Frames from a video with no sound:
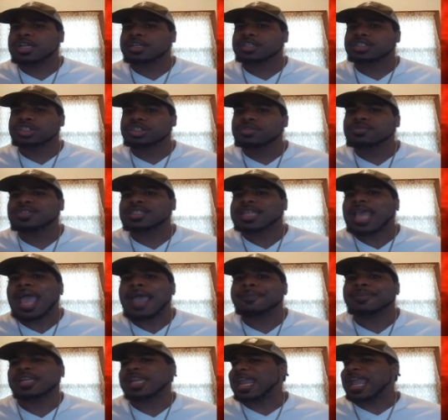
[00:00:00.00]
the shootings
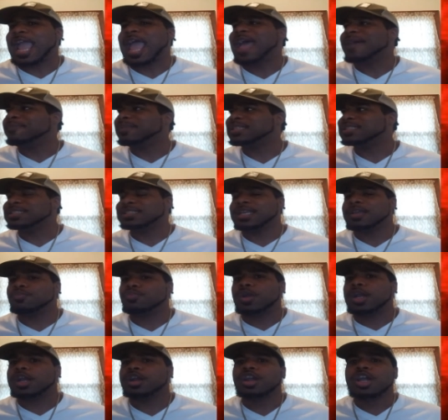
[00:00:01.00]
happen? They happens in
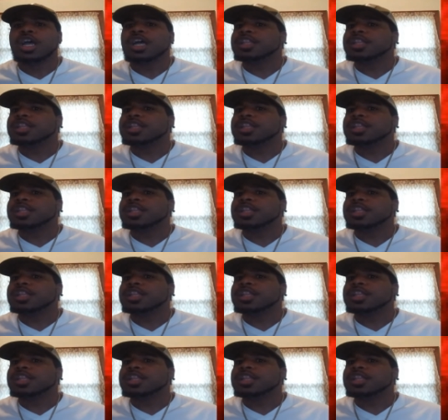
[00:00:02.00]
where?